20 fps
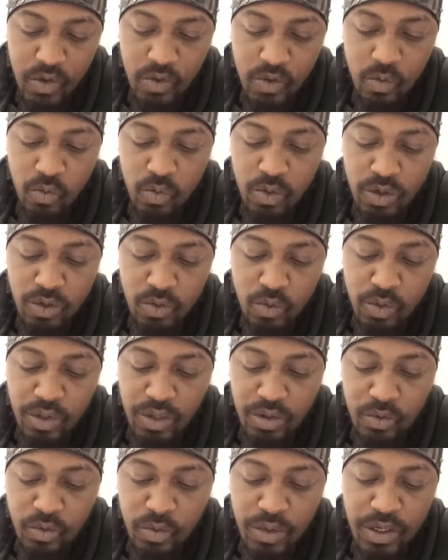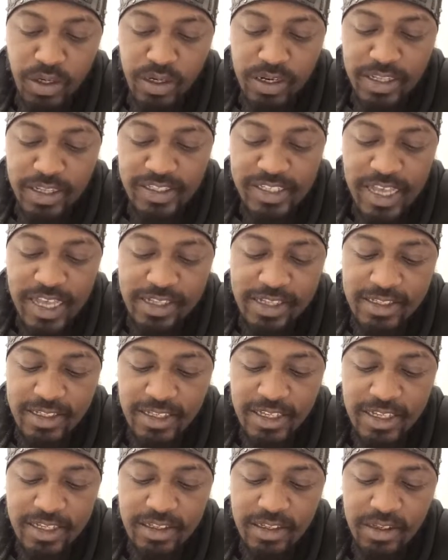Well, we didn't exactly
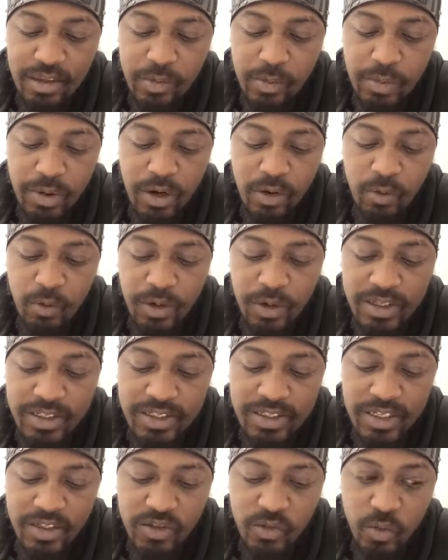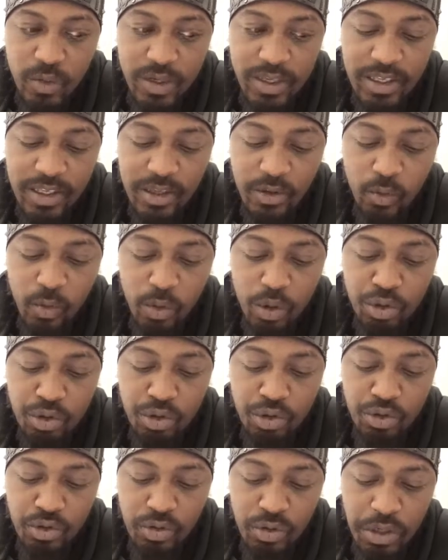get to the part where he says what he will
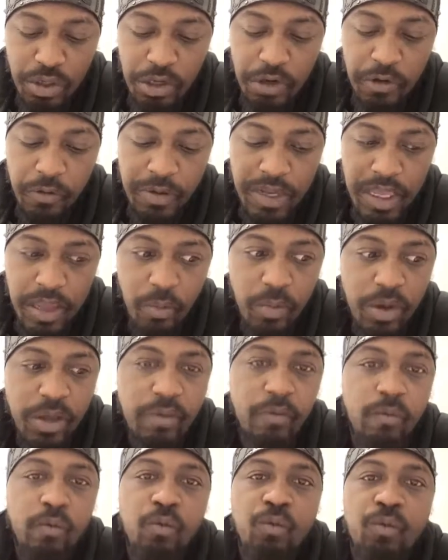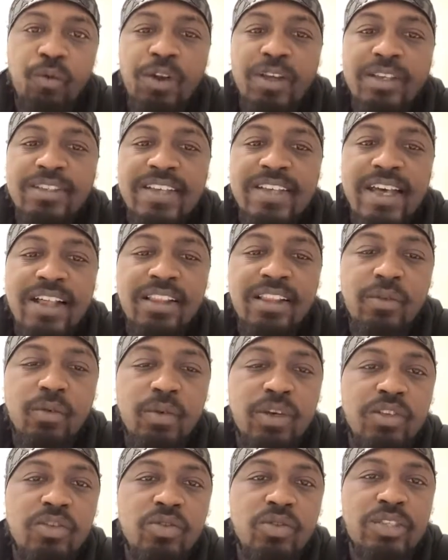do, right? But for exactly
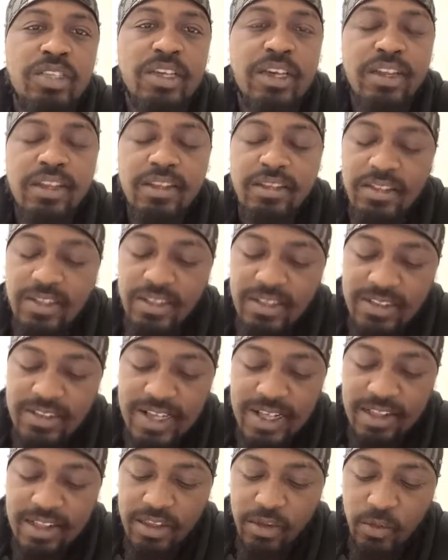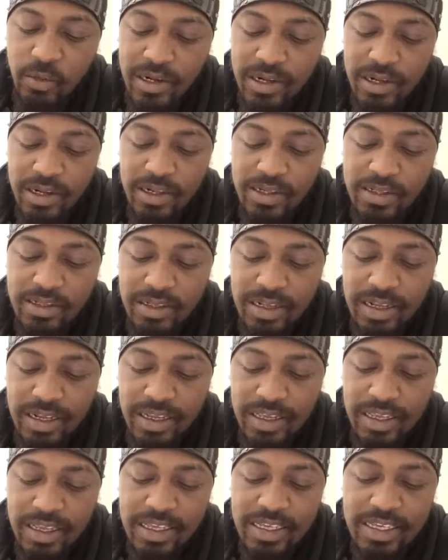what you said is exactly what it is.
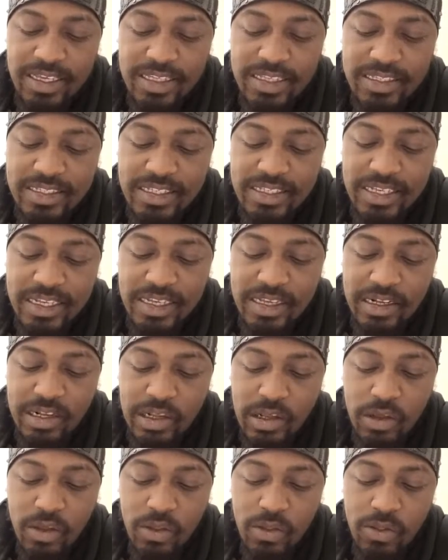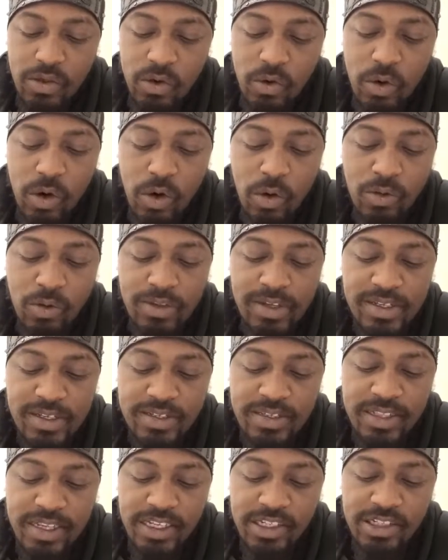Like he's saying, though all these
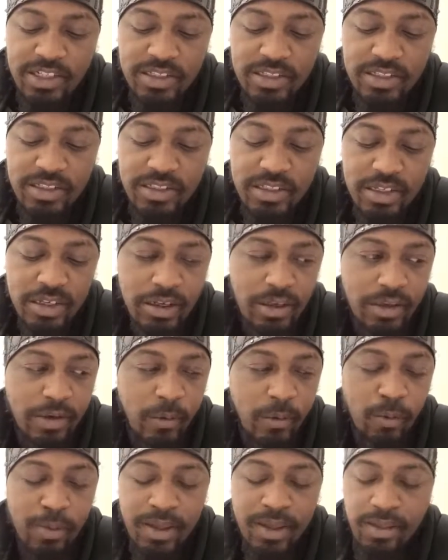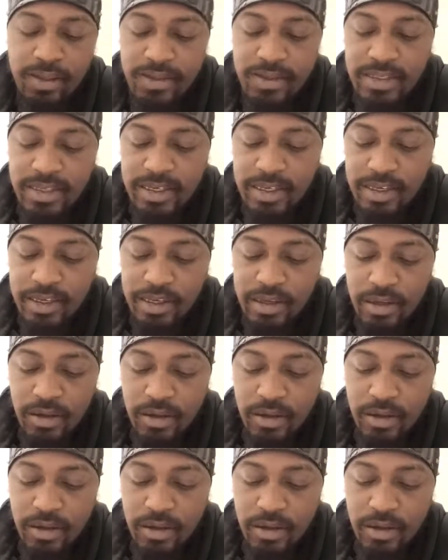nations obey this king,